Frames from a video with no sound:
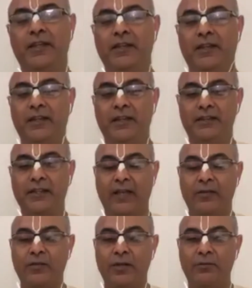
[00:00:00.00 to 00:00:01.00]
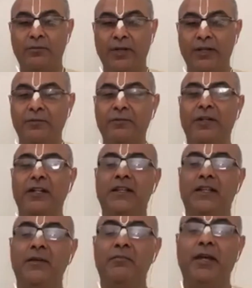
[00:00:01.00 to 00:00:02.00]
He is actually benefiting
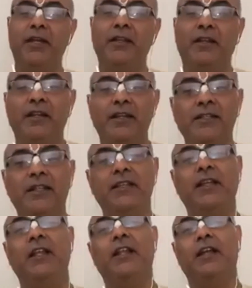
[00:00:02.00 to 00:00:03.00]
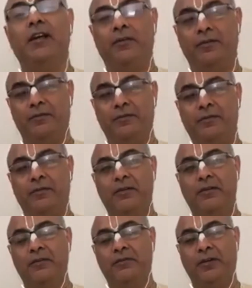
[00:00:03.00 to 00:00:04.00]
them by increasing their love
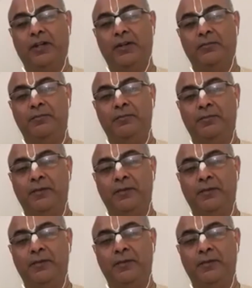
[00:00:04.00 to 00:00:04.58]
for him.